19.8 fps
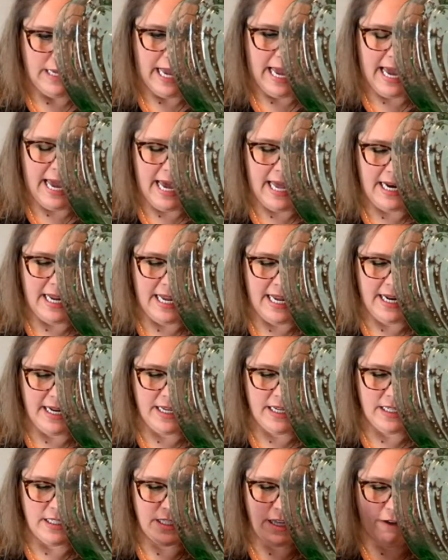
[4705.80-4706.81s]
And it
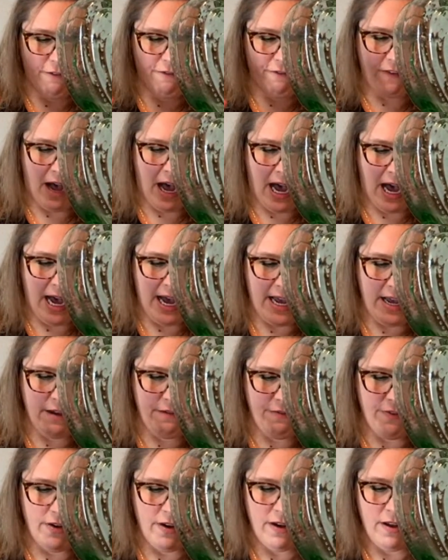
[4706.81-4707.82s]
is five,